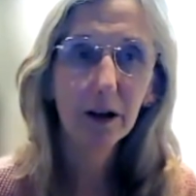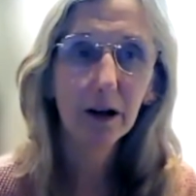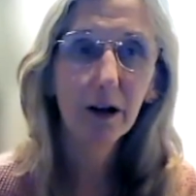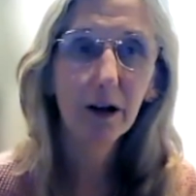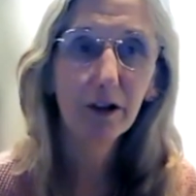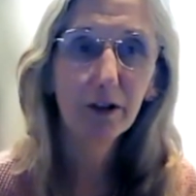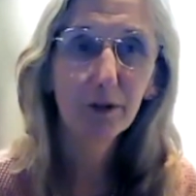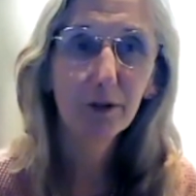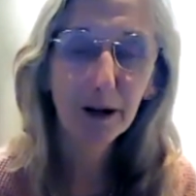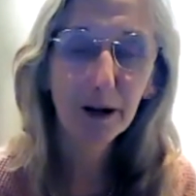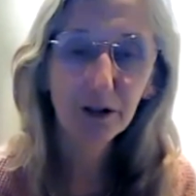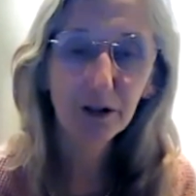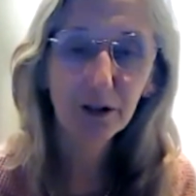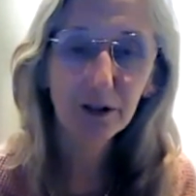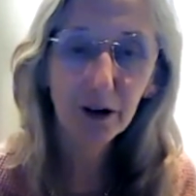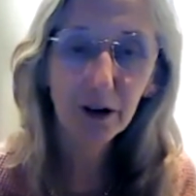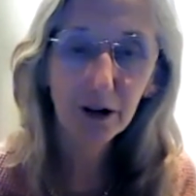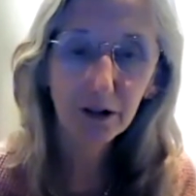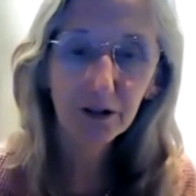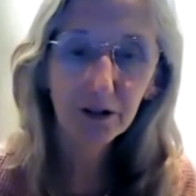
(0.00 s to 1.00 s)
specialist
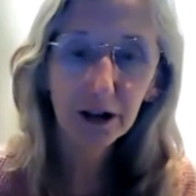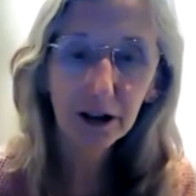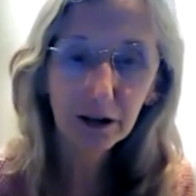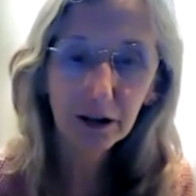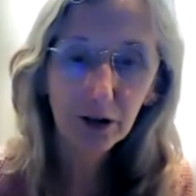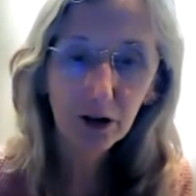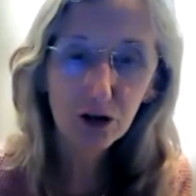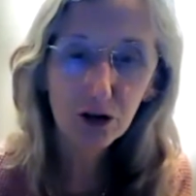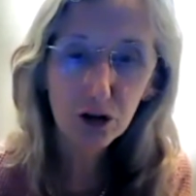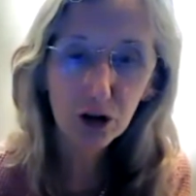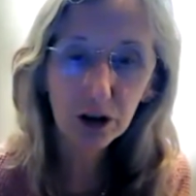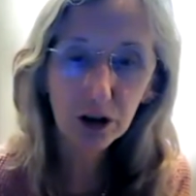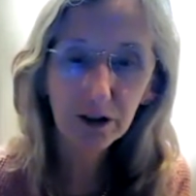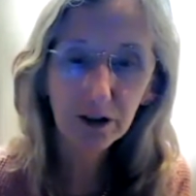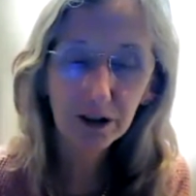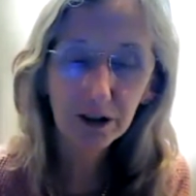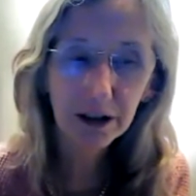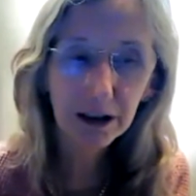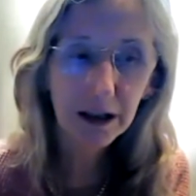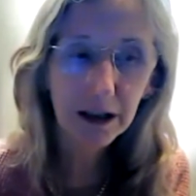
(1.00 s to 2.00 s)
nursing, that you can
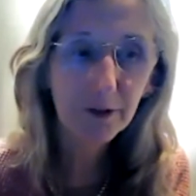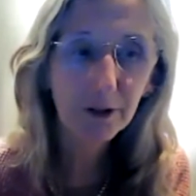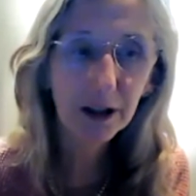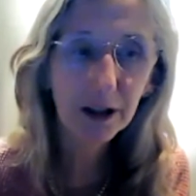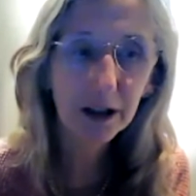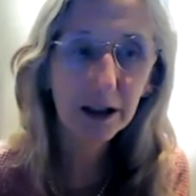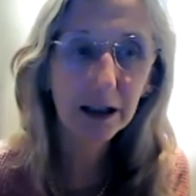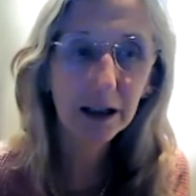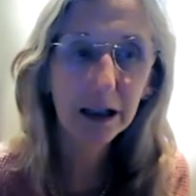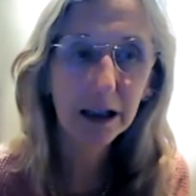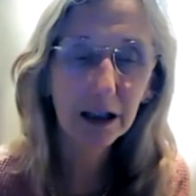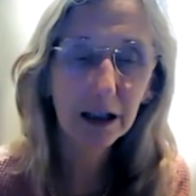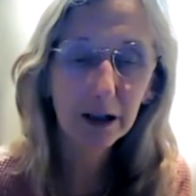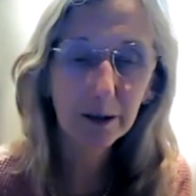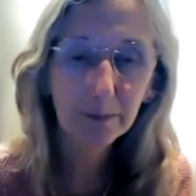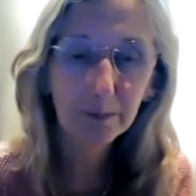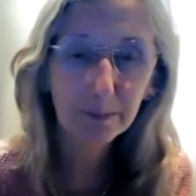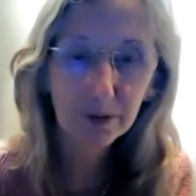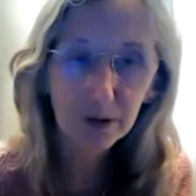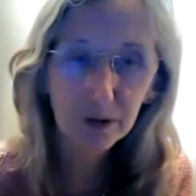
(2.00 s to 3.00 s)
significantly
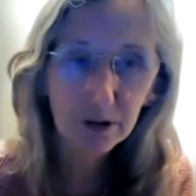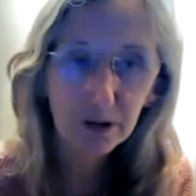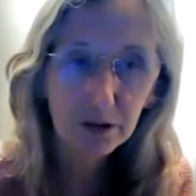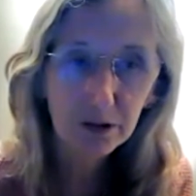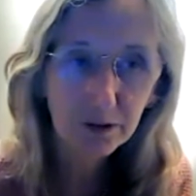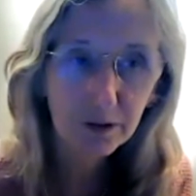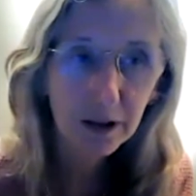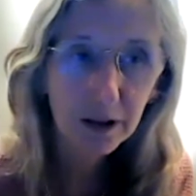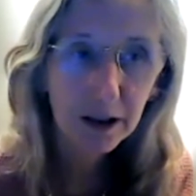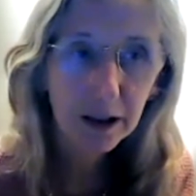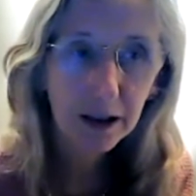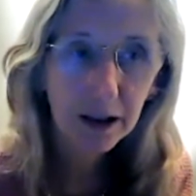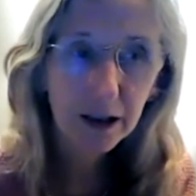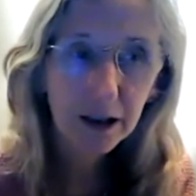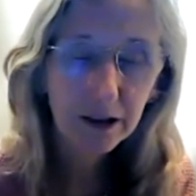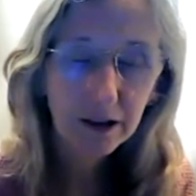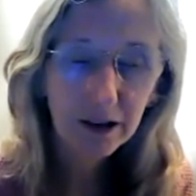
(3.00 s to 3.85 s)
improve the